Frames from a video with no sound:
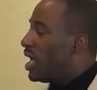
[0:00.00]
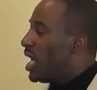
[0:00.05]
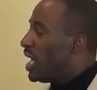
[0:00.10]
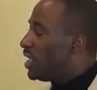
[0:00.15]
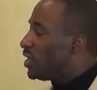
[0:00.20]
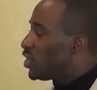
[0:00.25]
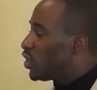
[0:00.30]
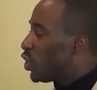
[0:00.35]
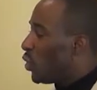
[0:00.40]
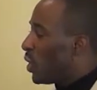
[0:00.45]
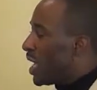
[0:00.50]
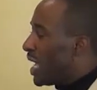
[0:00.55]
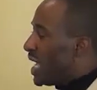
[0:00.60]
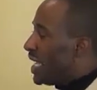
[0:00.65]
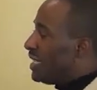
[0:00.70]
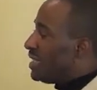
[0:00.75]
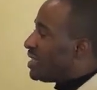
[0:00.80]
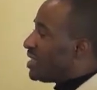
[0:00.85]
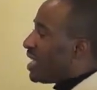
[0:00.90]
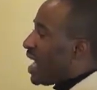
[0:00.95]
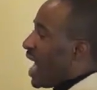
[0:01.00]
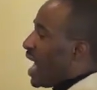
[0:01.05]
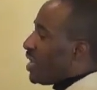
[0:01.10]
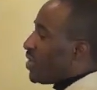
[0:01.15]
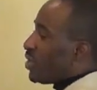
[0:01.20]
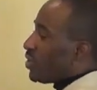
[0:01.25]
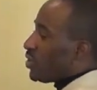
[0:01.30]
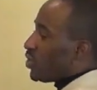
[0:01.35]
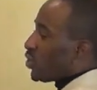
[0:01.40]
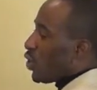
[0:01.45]
And so
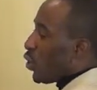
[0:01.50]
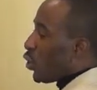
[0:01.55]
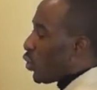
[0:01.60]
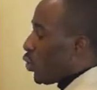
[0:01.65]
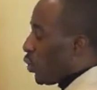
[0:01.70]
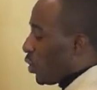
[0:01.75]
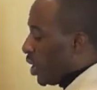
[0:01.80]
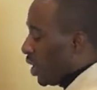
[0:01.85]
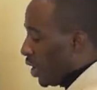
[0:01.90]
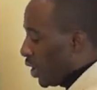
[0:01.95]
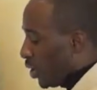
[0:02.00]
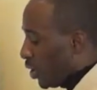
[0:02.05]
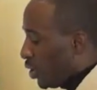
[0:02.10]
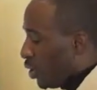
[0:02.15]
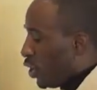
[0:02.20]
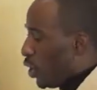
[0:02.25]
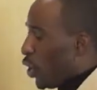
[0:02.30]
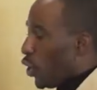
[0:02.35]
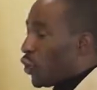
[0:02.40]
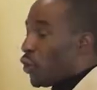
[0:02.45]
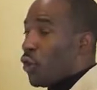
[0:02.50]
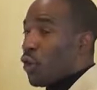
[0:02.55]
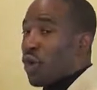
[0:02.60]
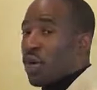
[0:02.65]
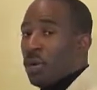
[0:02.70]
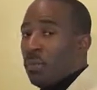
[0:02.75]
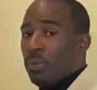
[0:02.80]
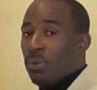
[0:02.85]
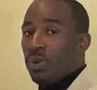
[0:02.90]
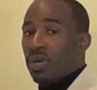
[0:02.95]
inside the circle here, you're
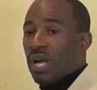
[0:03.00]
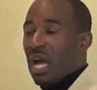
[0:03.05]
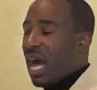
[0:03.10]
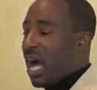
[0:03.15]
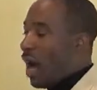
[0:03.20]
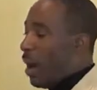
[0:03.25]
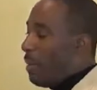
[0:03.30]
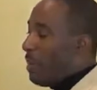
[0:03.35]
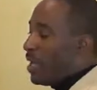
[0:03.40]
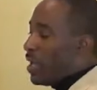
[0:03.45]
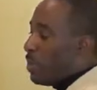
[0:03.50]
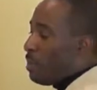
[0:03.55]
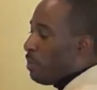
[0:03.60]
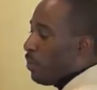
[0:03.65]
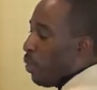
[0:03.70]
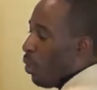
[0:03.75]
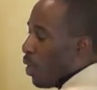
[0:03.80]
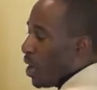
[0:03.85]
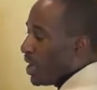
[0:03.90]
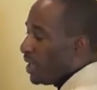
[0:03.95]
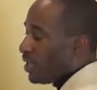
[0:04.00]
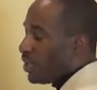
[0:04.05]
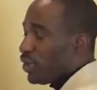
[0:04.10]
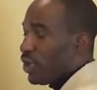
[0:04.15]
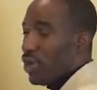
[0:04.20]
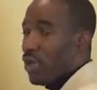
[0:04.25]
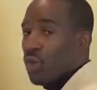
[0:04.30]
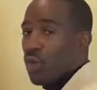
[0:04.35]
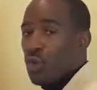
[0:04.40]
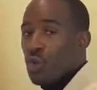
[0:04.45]
going to put how many
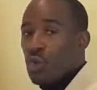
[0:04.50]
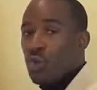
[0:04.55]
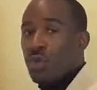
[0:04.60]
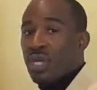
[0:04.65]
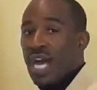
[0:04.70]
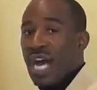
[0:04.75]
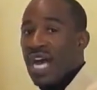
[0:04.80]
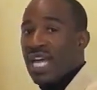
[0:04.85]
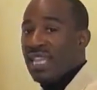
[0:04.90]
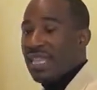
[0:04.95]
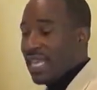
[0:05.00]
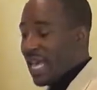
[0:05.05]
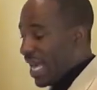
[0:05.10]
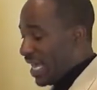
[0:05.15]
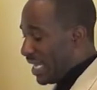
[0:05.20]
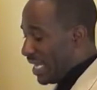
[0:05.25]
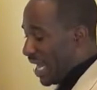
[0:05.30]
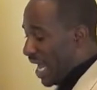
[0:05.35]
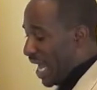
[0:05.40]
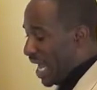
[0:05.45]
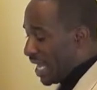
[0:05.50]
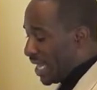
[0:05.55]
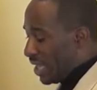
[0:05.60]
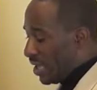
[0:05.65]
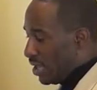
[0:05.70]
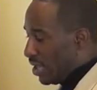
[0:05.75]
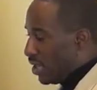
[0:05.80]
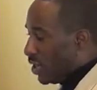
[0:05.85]
points you got that night.